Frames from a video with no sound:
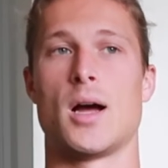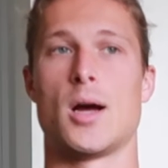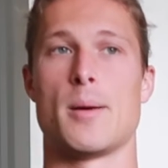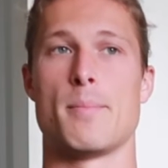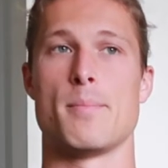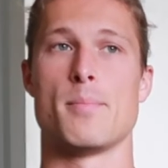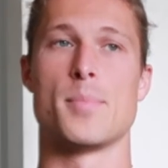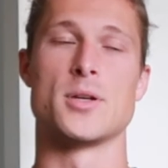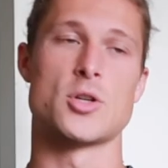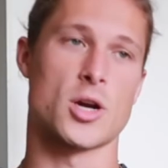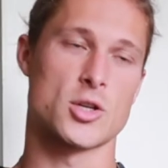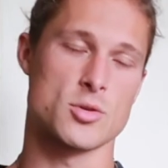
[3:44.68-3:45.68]

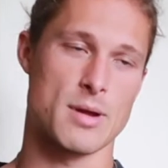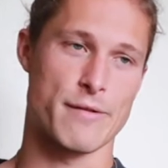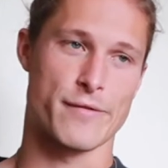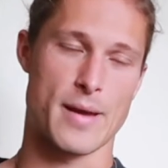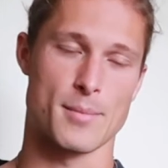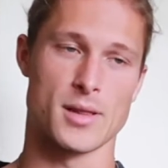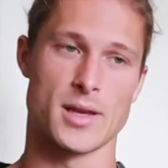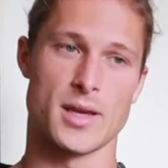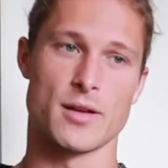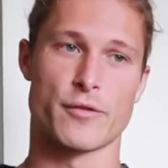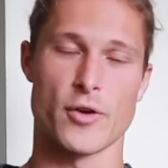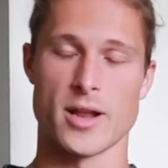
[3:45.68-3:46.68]
Been talking to my
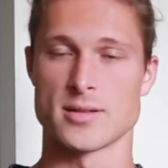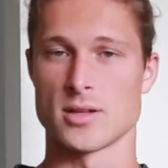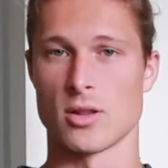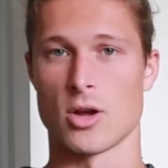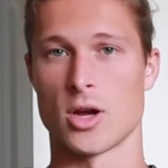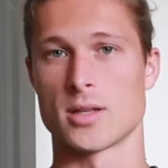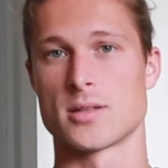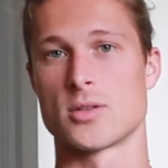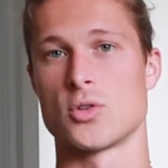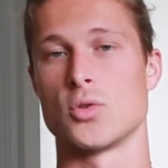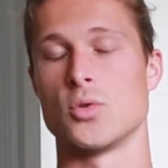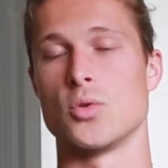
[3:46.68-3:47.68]
family and friends a lot
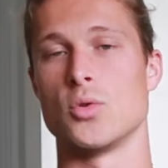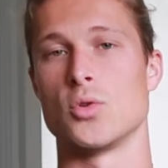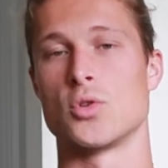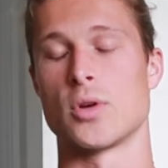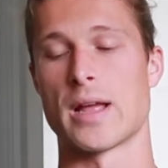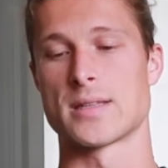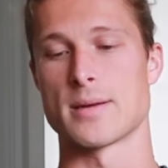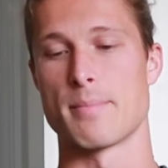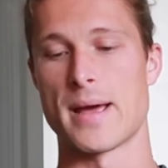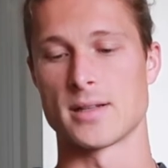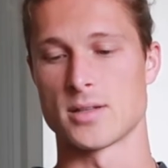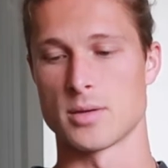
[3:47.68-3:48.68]
to get some
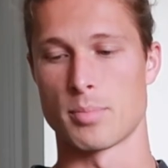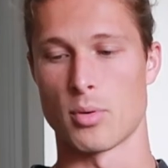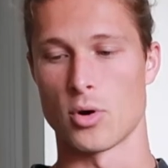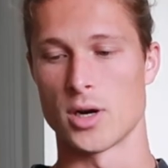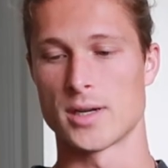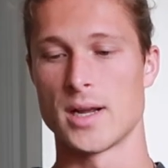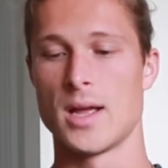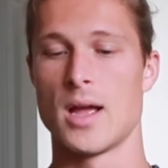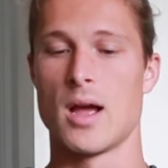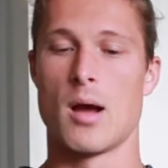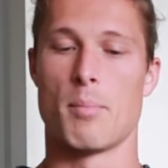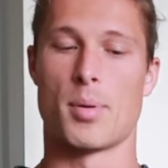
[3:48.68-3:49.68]
mental support,
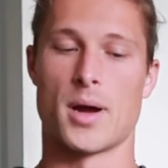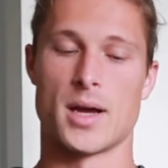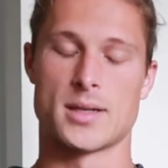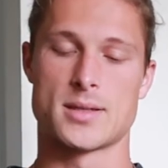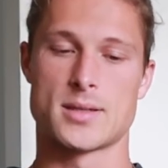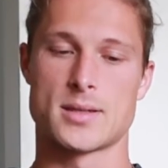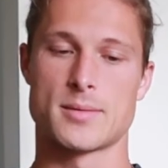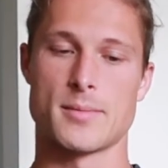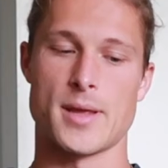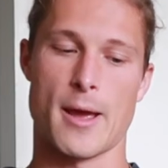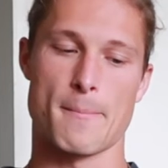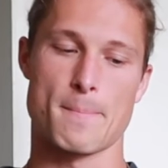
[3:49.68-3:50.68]
but
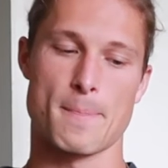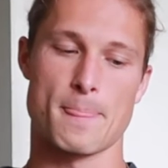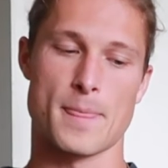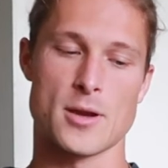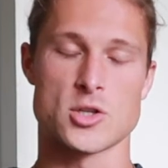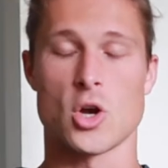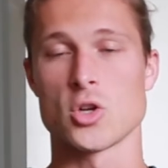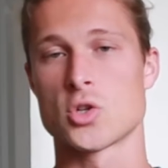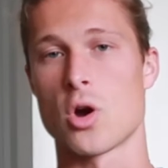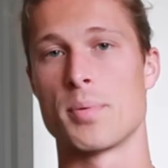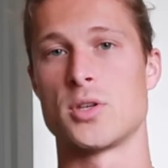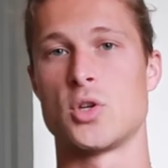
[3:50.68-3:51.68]
yeah. There's
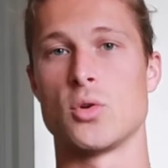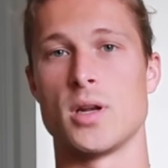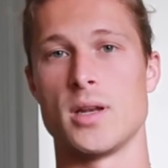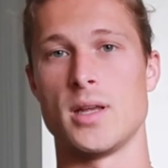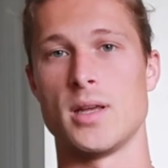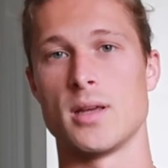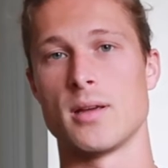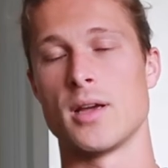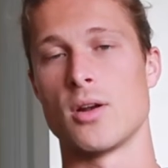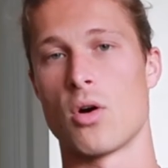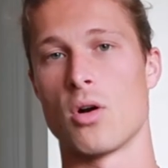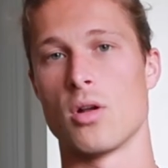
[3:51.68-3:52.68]
also opportunity
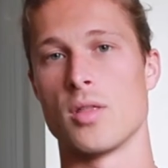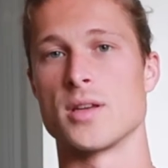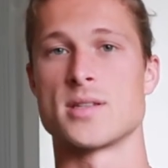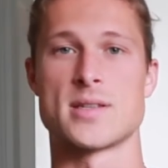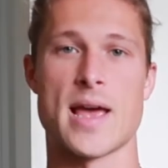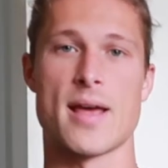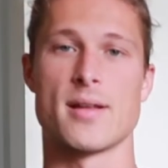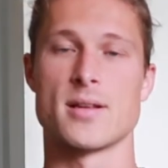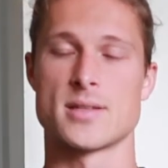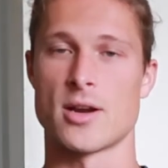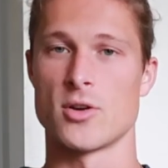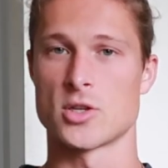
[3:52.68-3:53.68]
in all the
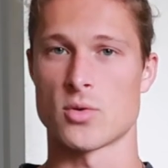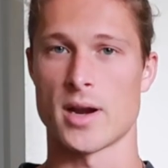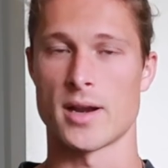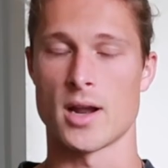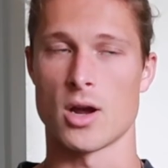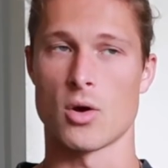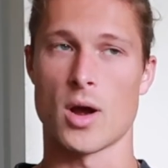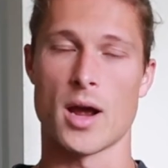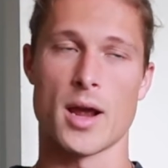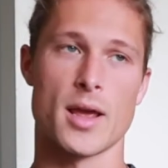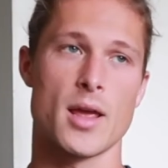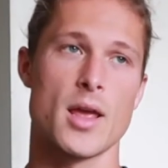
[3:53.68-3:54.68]
sadness there is right now.
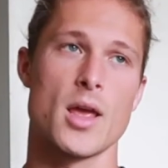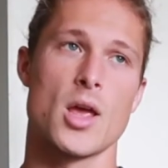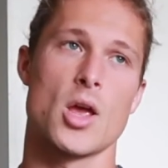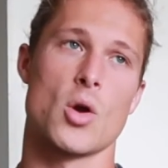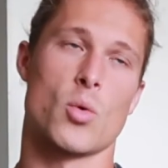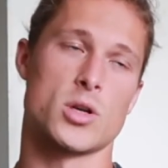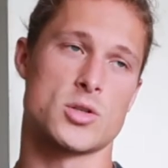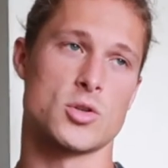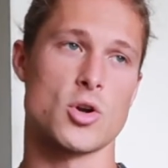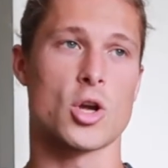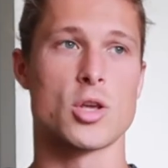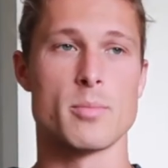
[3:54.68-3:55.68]
I want to
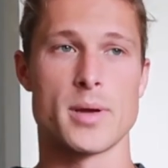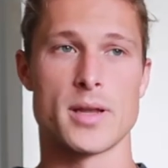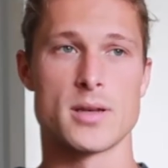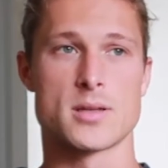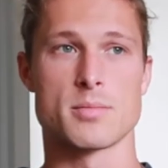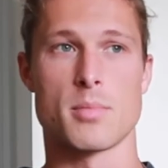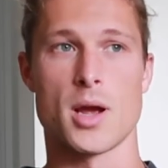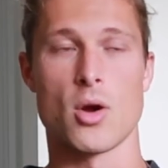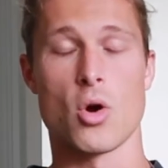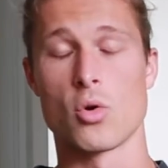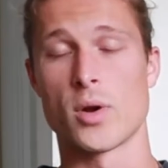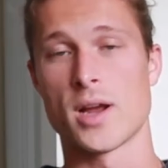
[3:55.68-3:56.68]
document my
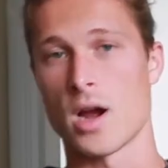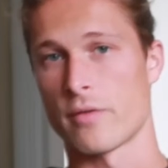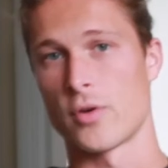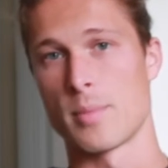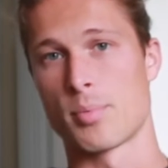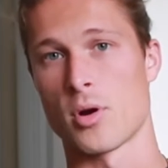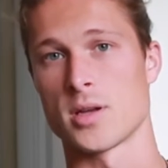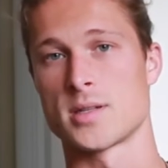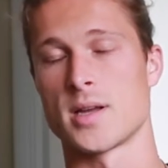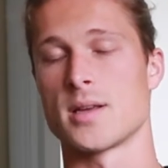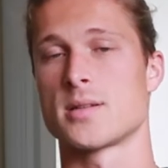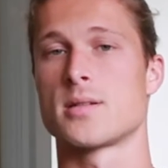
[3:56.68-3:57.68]
whole recovery
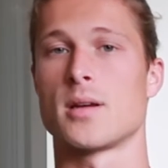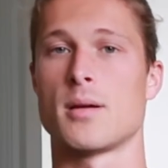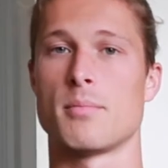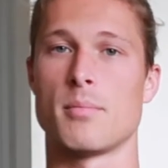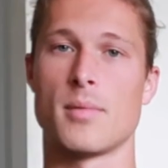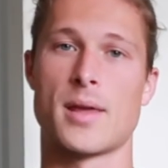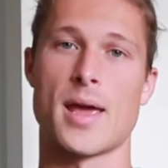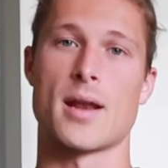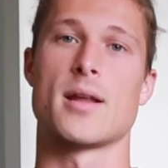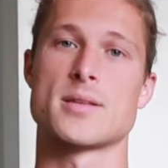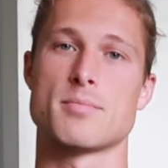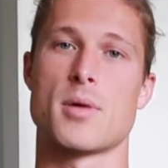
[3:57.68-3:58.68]
process,
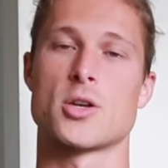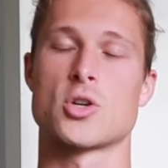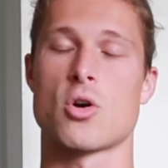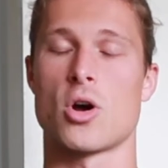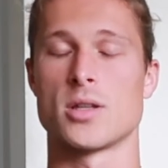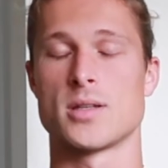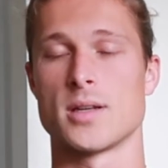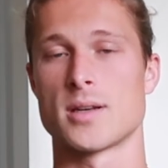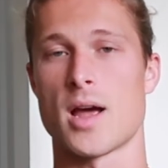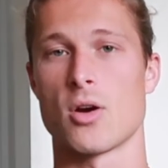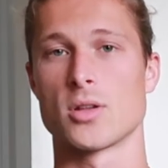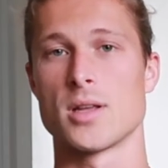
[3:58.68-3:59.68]
get as much
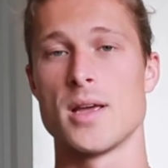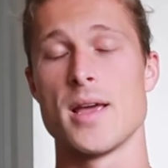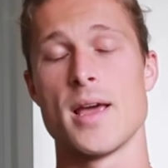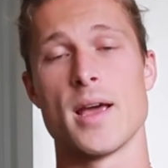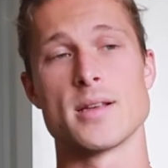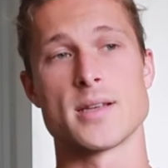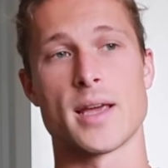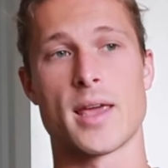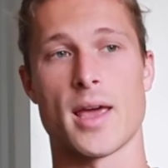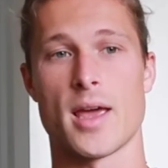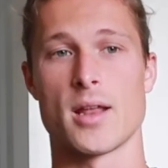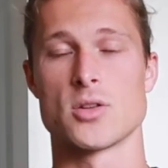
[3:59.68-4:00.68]
content out as I
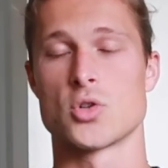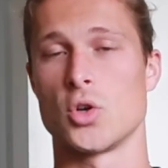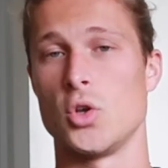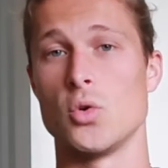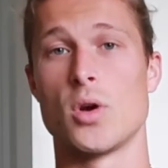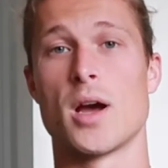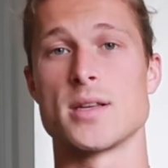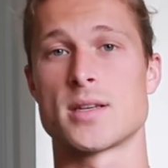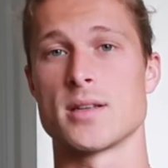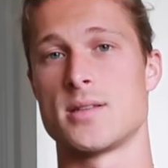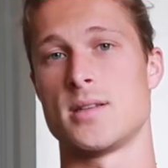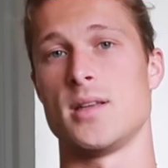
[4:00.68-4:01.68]
can so you guys
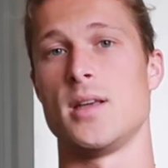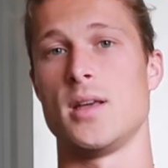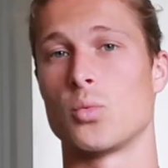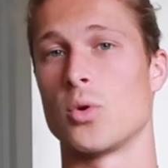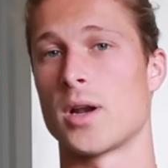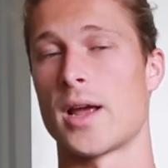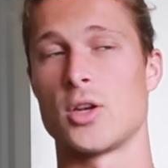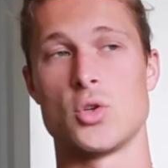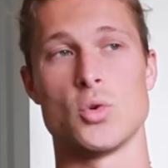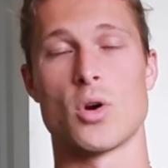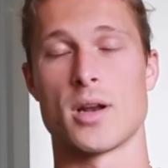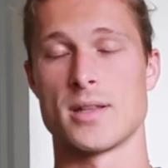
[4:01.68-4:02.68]
can see what I
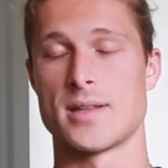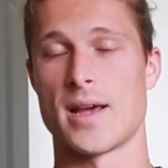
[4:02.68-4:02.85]
do on a